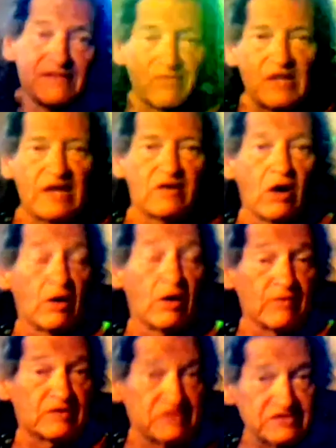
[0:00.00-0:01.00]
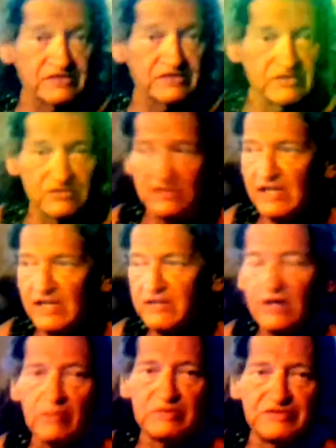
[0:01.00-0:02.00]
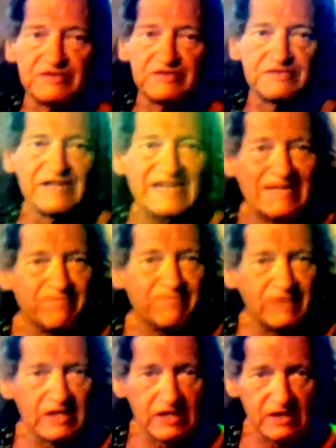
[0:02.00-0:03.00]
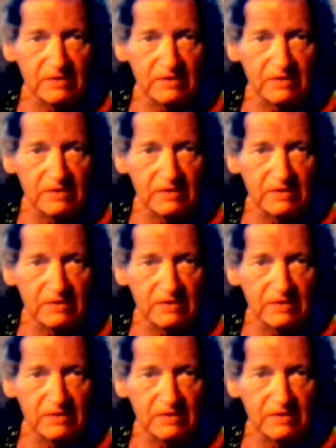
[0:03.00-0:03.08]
And all of existence encompasses infinity.